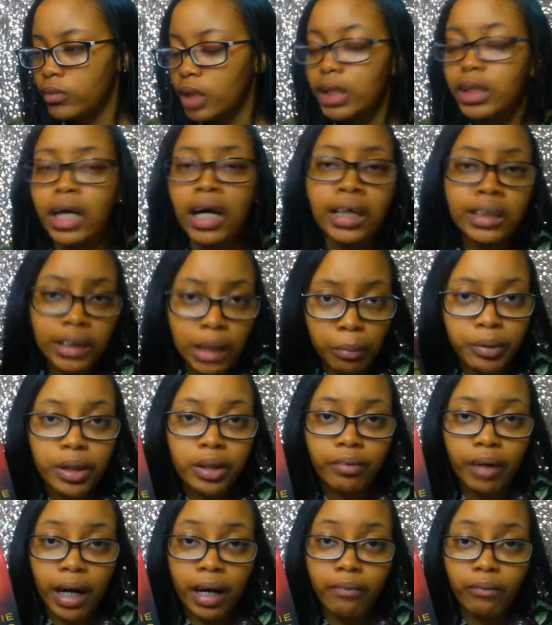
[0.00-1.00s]
Yeah,
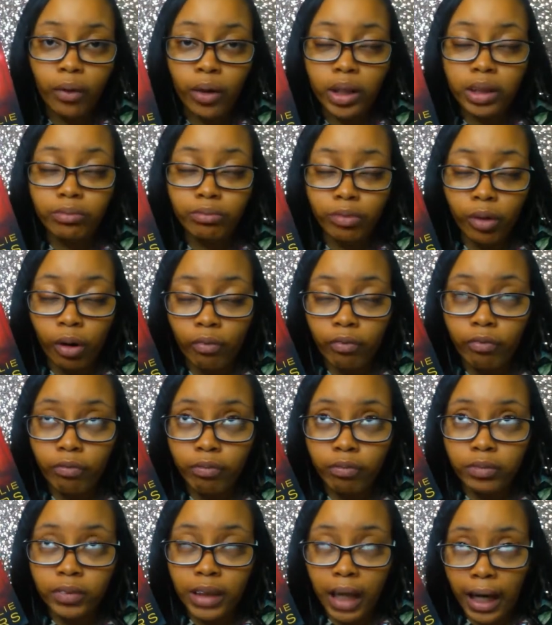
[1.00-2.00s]
Deputy Ryan Bo Bro
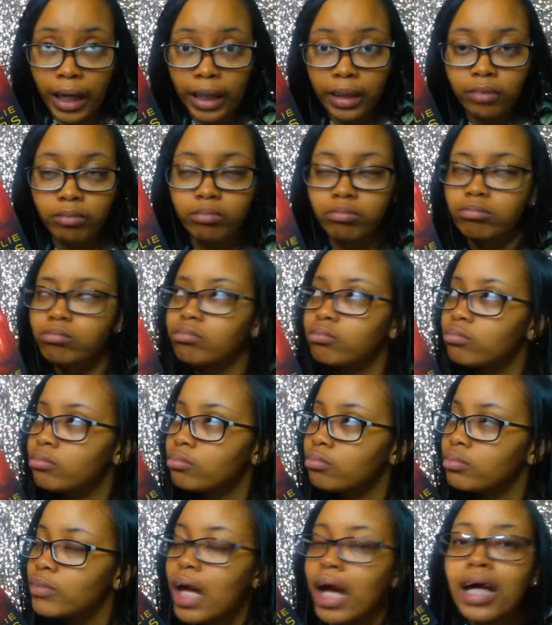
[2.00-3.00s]
Dian
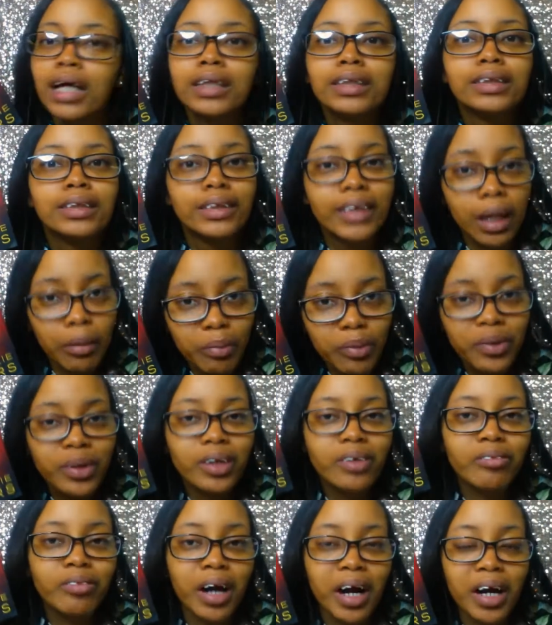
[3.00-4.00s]

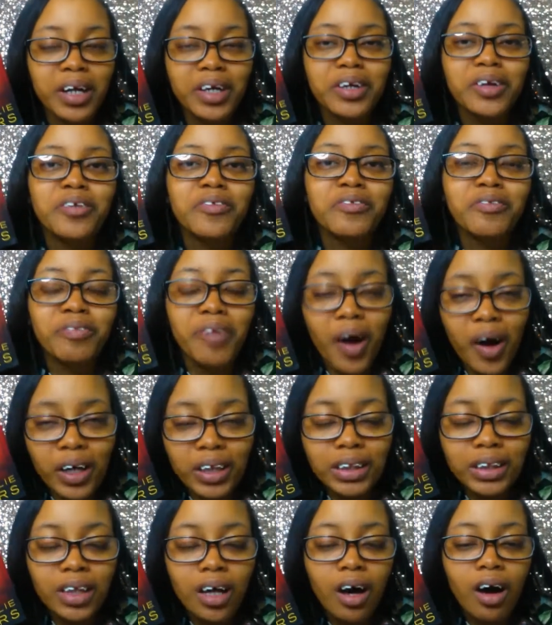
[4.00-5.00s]
Deputy Ryan
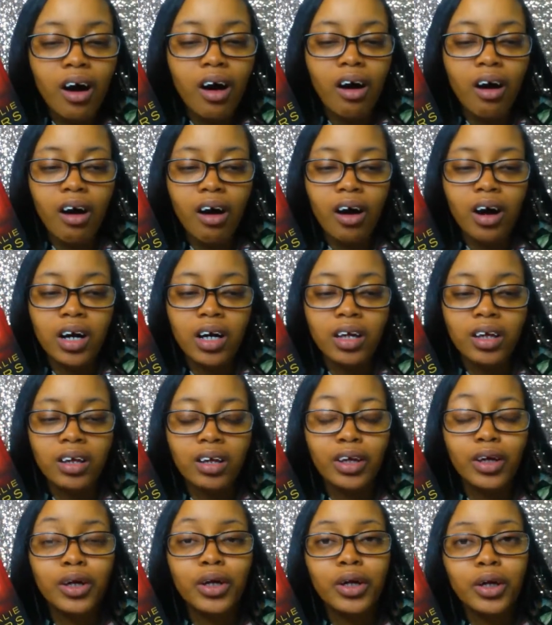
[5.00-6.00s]
Frost are
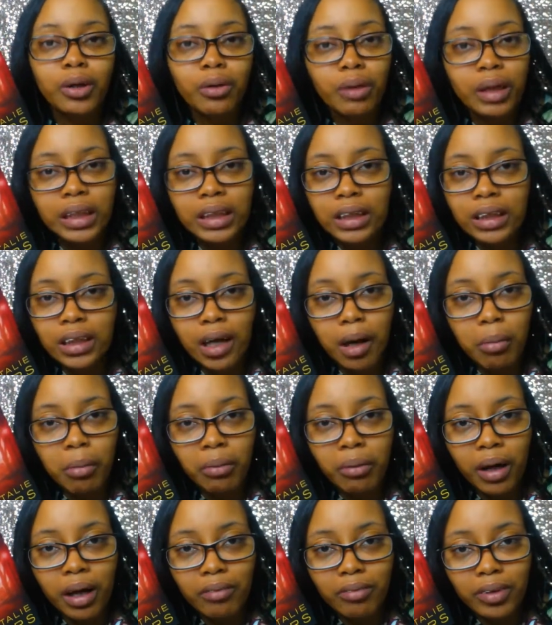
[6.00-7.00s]
the cutest
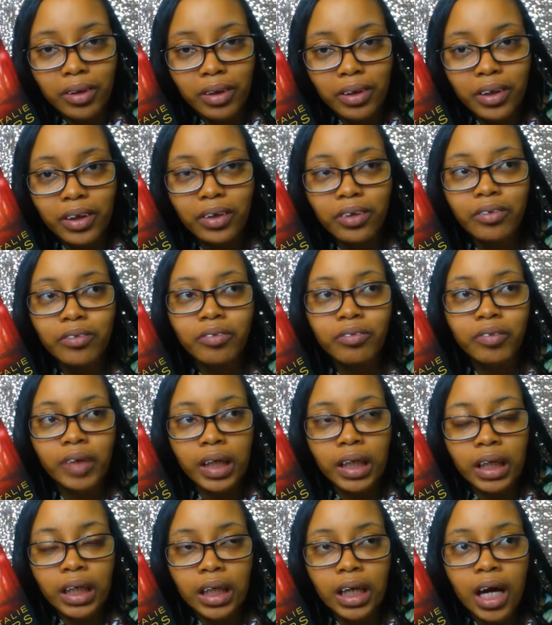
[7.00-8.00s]
couple ever. They're
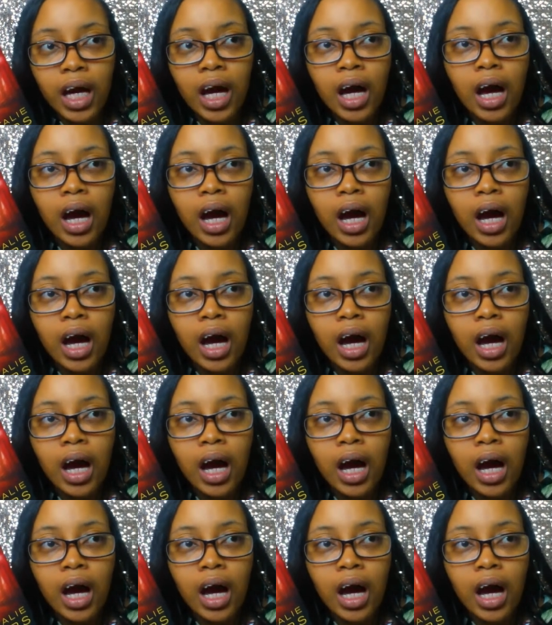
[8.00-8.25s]
funny.